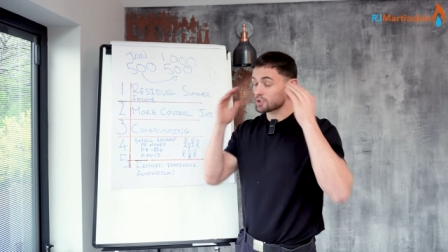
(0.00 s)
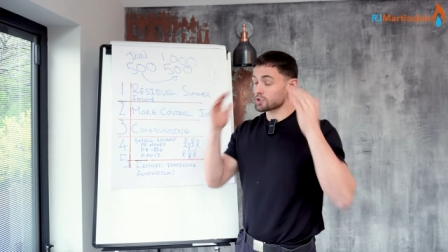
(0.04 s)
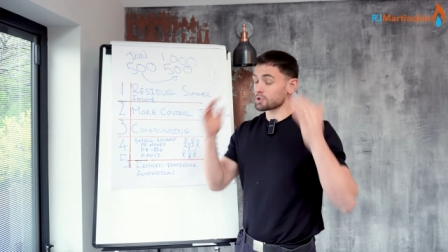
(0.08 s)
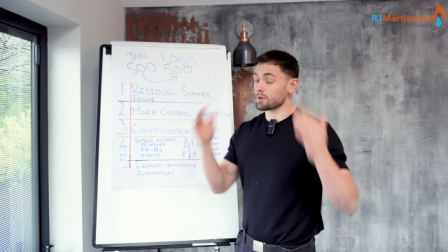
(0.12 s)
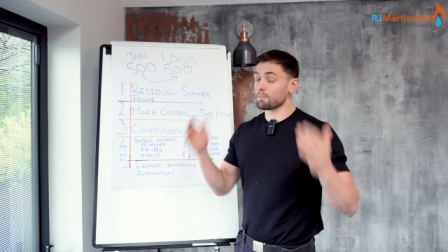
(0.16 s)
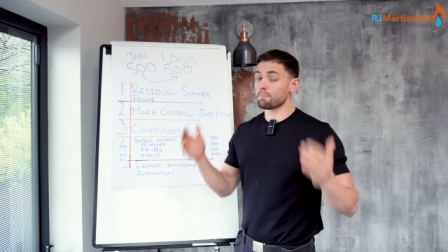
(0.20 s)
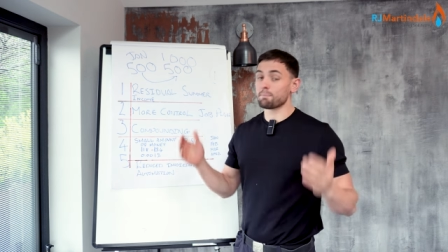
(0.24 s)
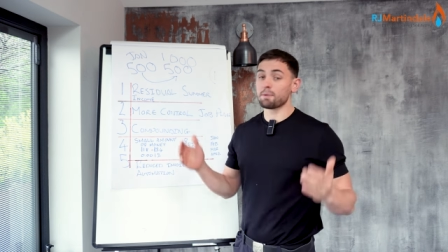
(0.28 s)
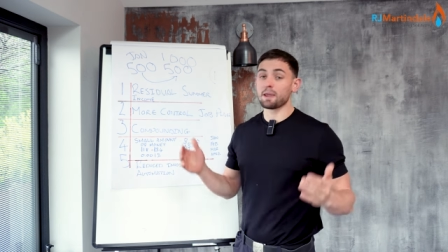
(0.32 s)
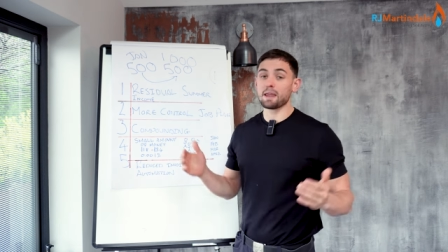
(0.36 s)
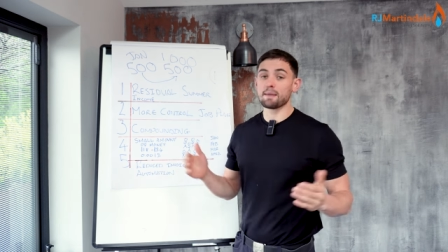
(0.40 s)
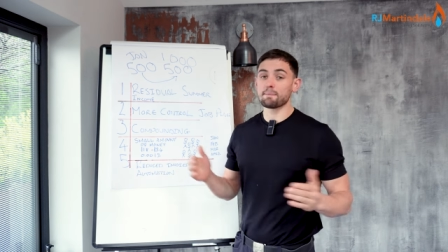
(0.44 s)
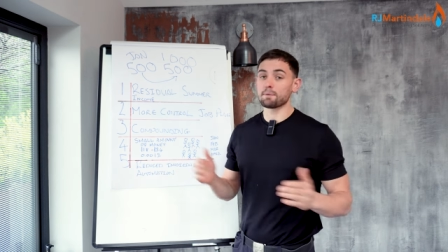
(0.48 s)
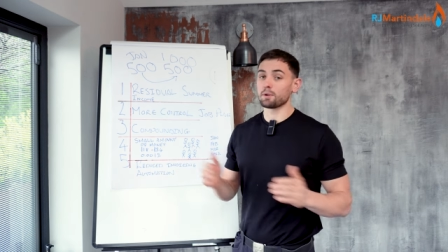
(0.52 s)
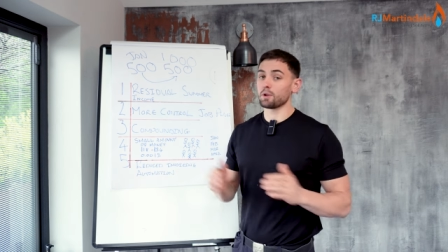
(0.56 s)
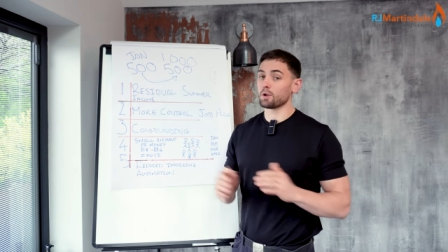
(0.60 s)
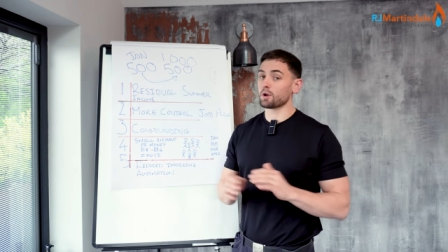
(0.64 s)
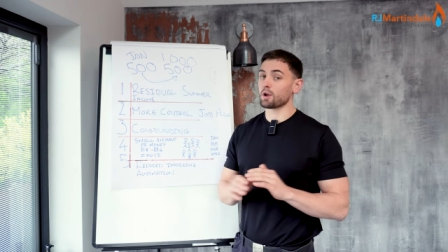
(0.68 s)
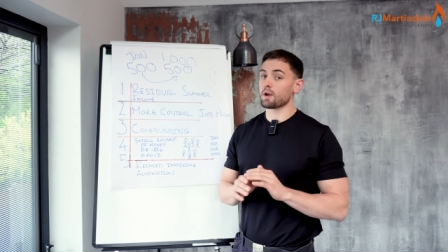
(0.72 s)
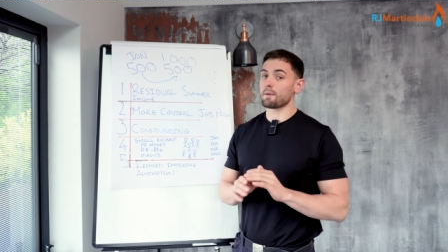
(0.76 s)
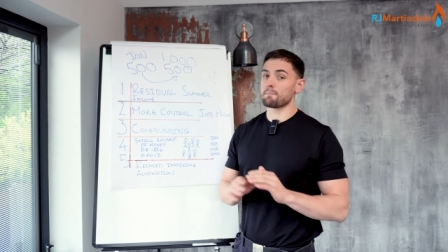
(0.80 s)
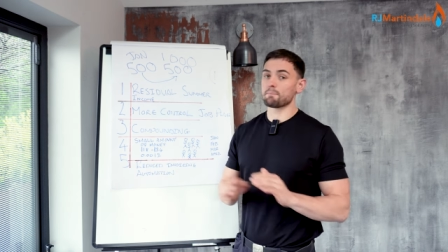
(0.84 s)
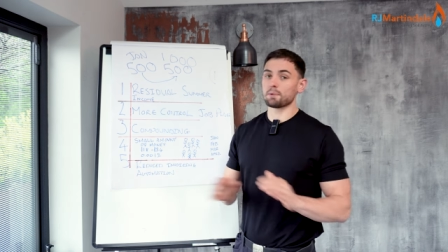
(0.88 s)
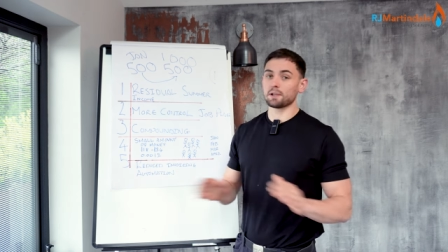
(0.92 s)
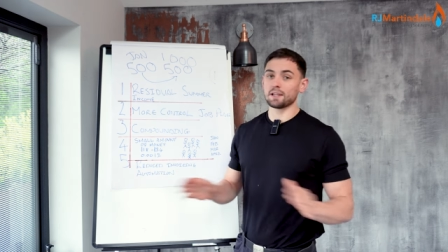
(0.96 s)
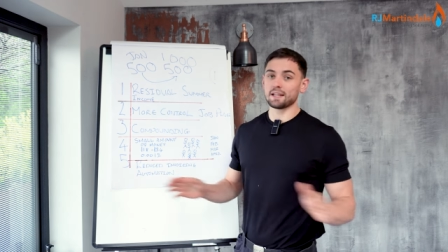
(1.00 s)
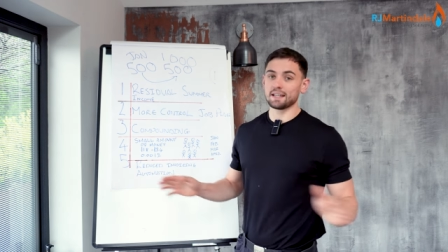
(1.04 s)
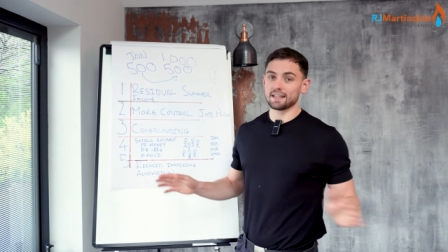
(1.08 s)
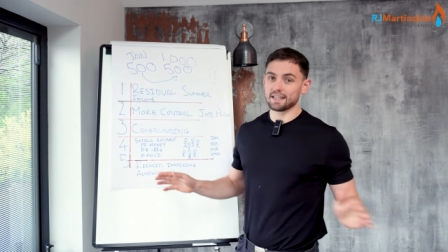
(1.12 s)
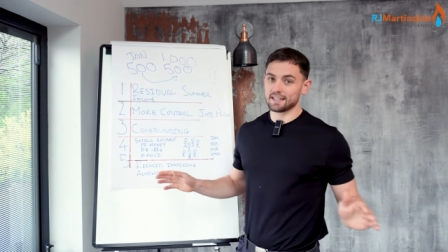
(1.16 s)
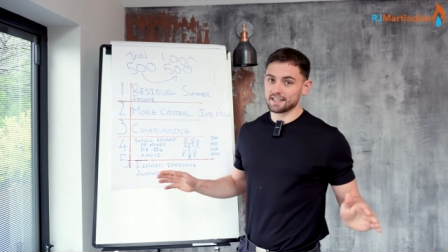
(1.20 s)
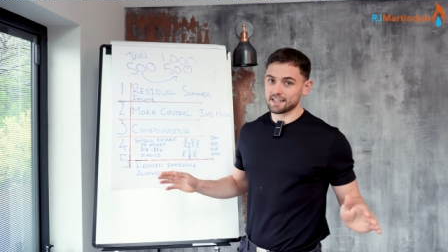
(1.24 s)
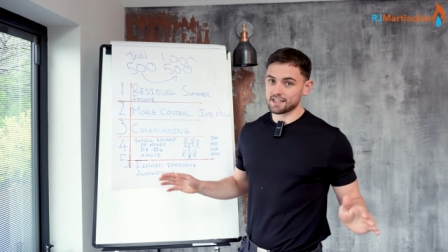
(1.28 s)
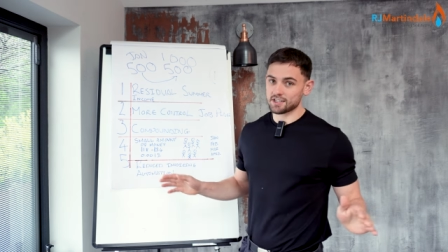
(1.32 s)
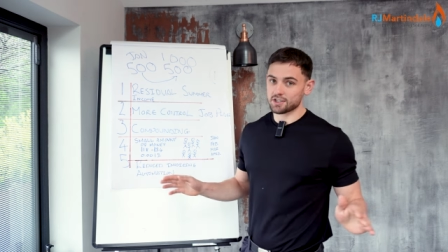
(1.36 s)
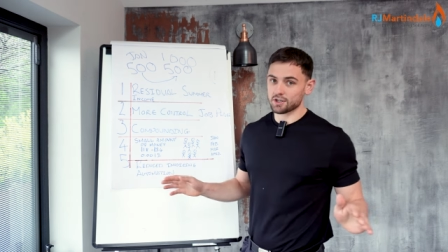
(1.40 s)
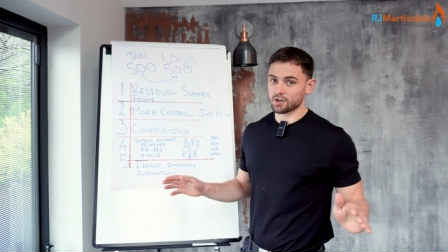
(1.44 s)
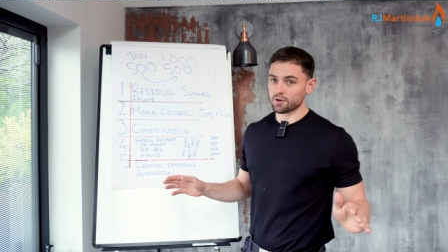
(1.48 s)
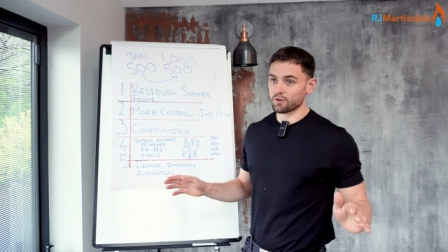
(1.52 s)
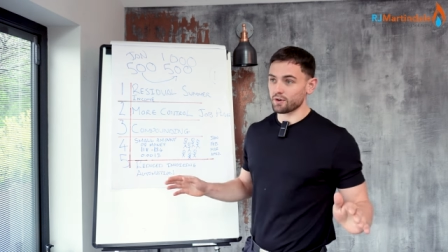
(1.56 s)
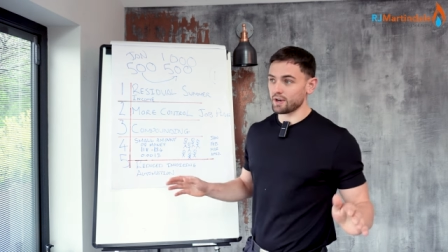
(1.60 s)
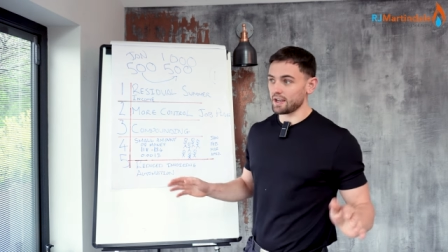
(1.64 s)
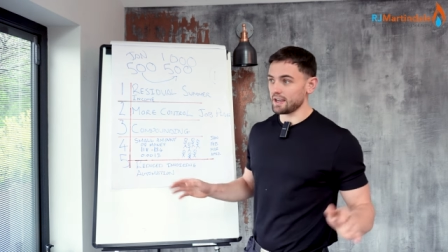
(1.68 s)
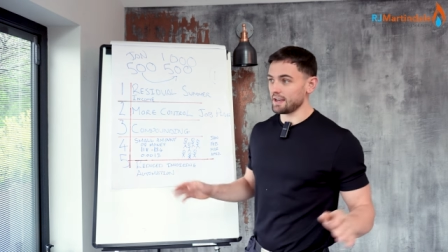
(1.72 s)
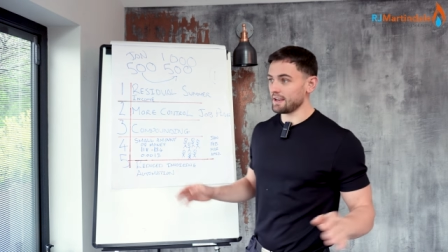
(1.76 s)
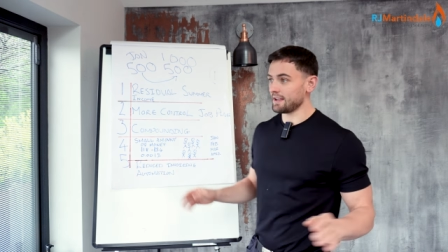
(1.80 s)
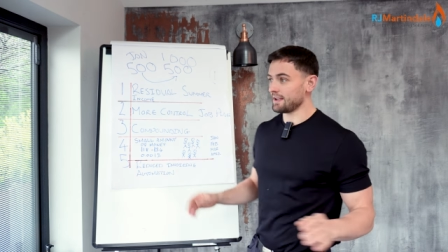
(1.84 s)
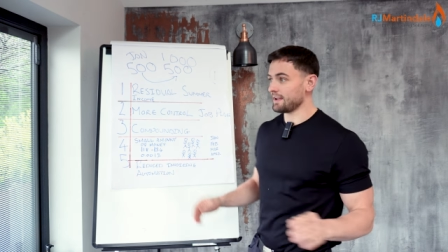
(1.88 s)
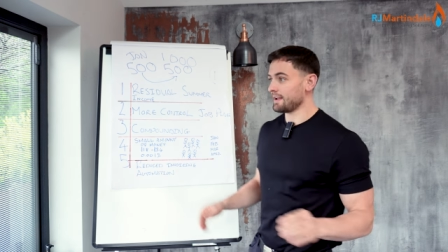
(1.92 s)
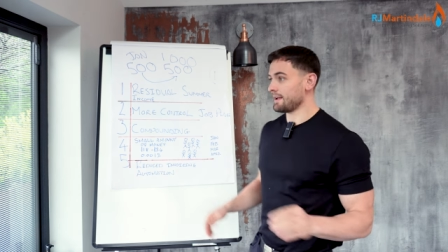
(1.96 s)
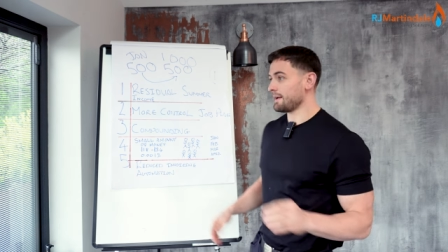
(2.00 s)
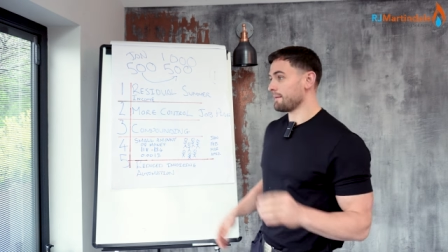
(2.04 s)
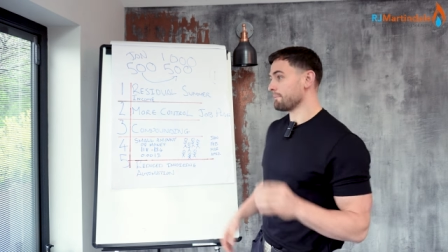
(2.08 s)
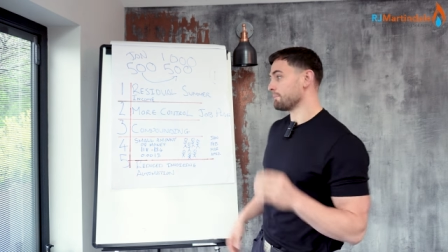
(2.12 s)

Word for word: Some people will completely disagree,